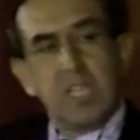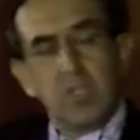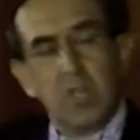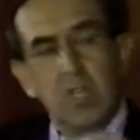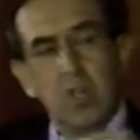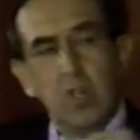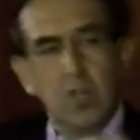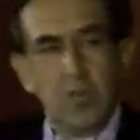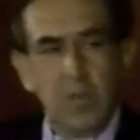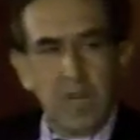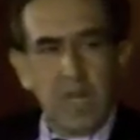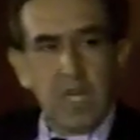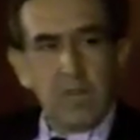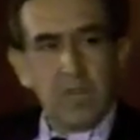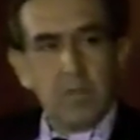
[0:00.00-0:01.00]
Actually, all of
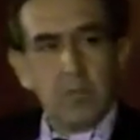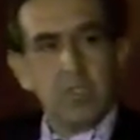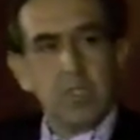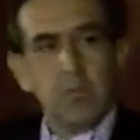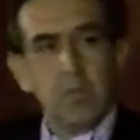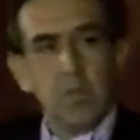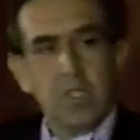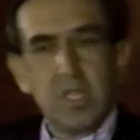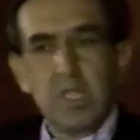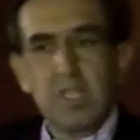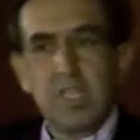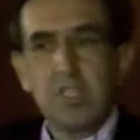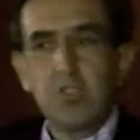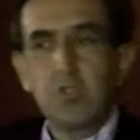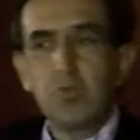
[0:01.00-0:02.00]
life, the most important
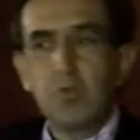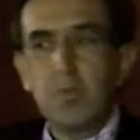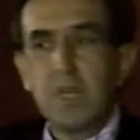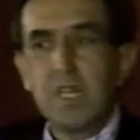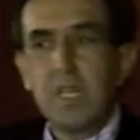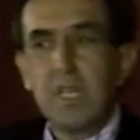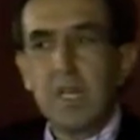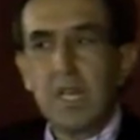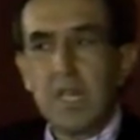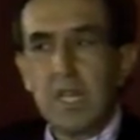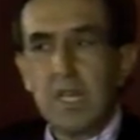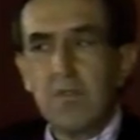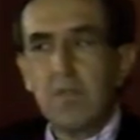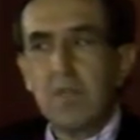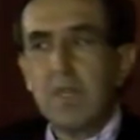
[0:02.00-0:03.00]
decisions we make in
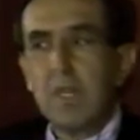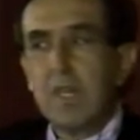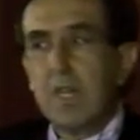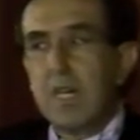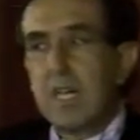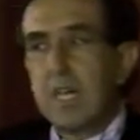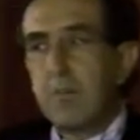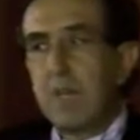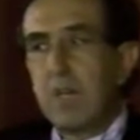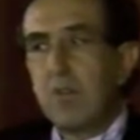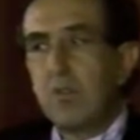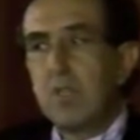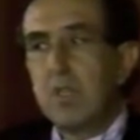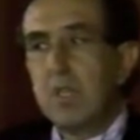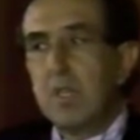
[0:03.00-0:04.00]
life are
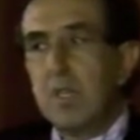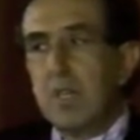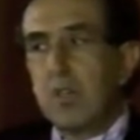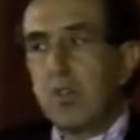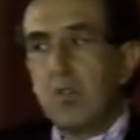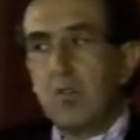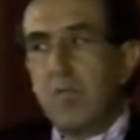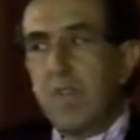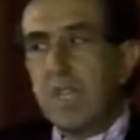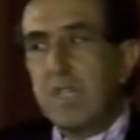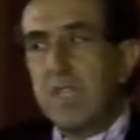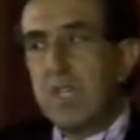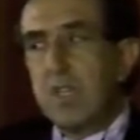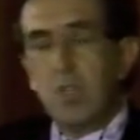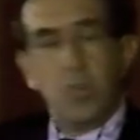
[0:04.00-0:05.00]
about
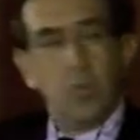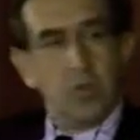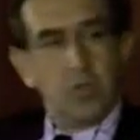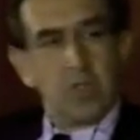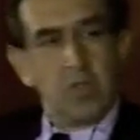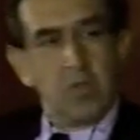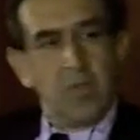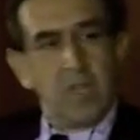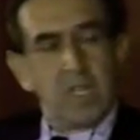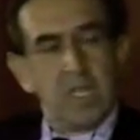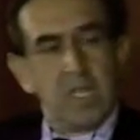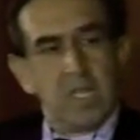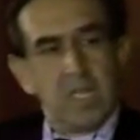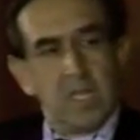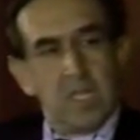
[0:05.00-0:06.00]
conflicting goals,
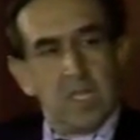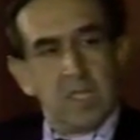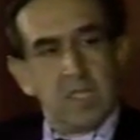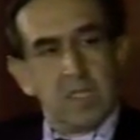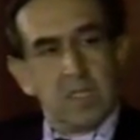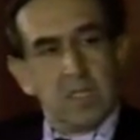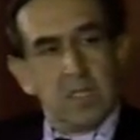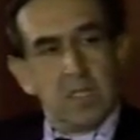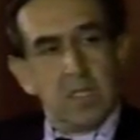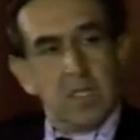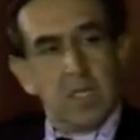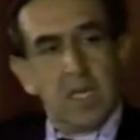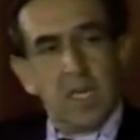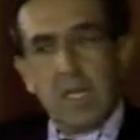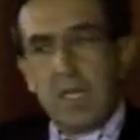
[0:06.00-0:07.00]
conflicting ideas.
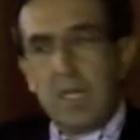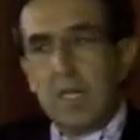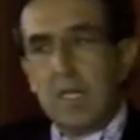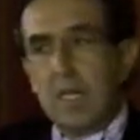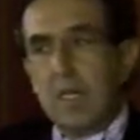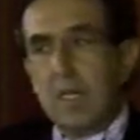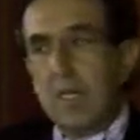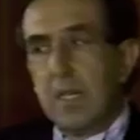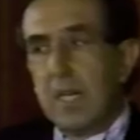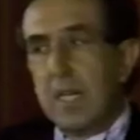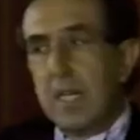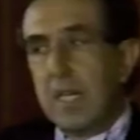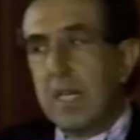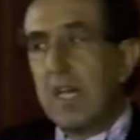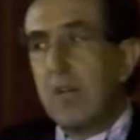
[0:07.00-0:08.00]

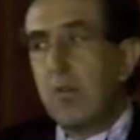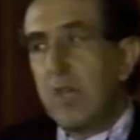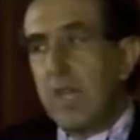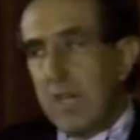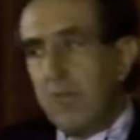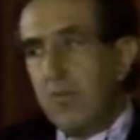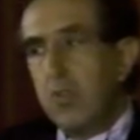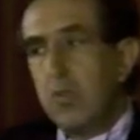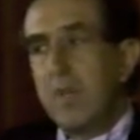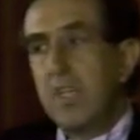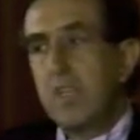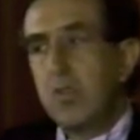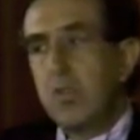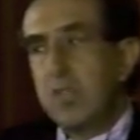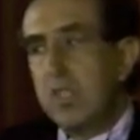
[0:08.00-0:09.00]
And we have to
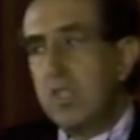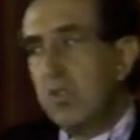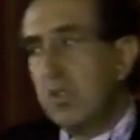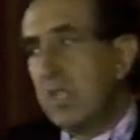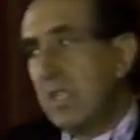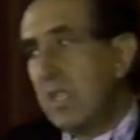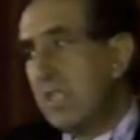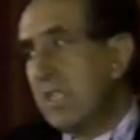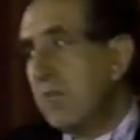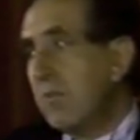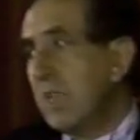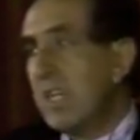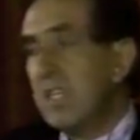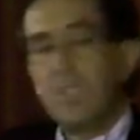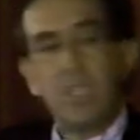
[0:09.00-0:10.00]
make those decisions, and that's
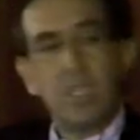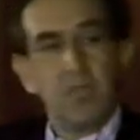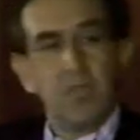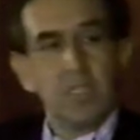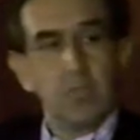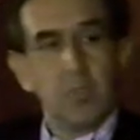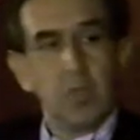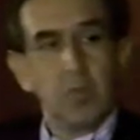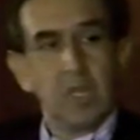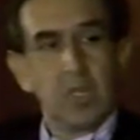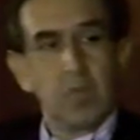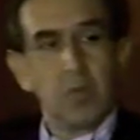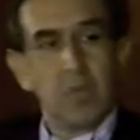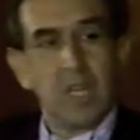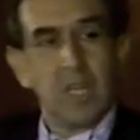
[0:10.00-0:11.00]
sometimes the difference between a
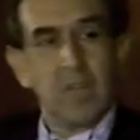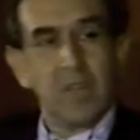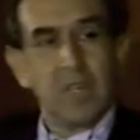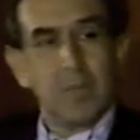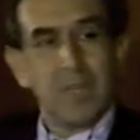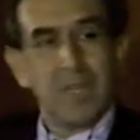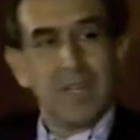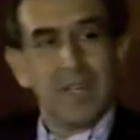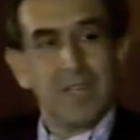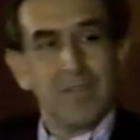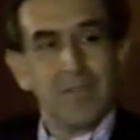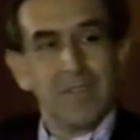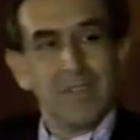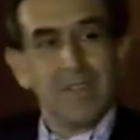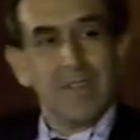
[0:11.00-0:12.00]
good life and a bad life.
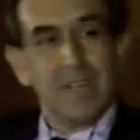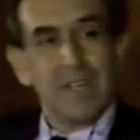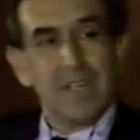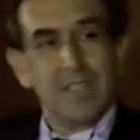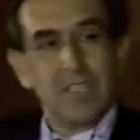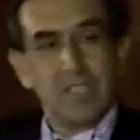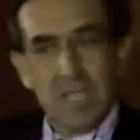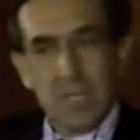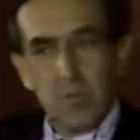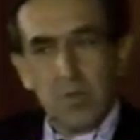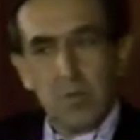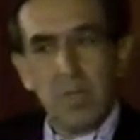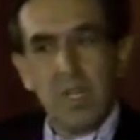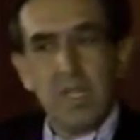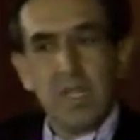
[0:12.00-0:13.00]
And the same
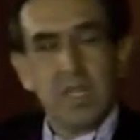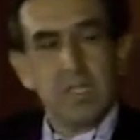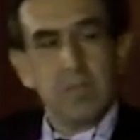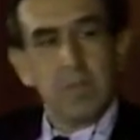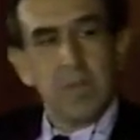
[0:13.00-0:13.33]
with buildings.